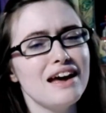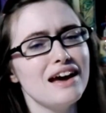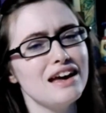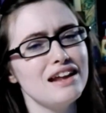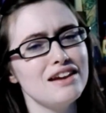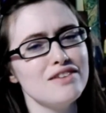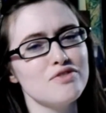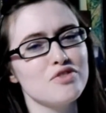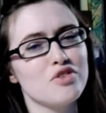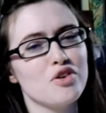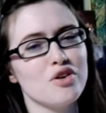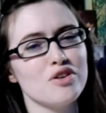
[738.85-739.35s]
And
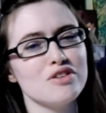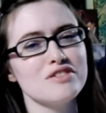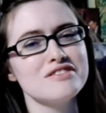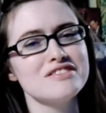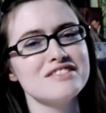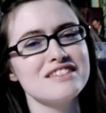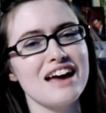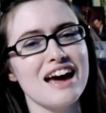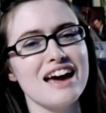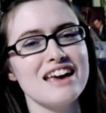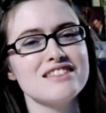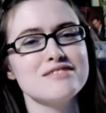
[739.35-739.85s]
of course,
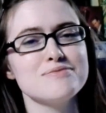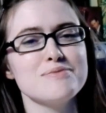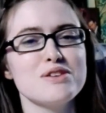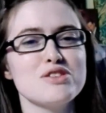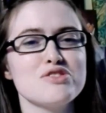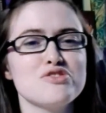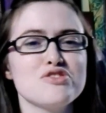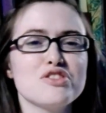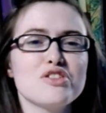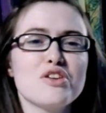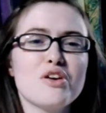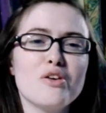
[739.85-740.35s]
guys, make
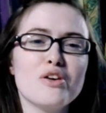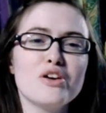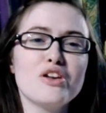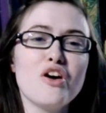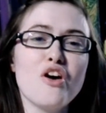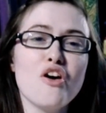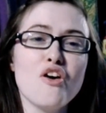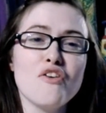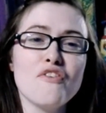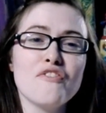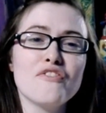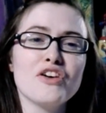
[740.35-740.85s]
sure to go on
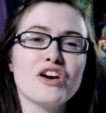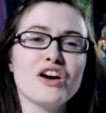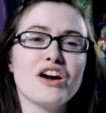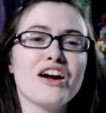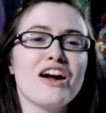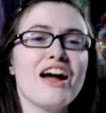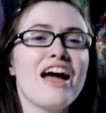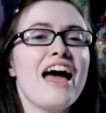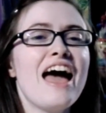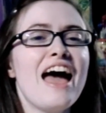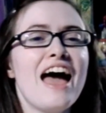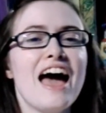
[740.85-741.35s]

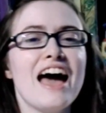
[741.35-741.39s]
over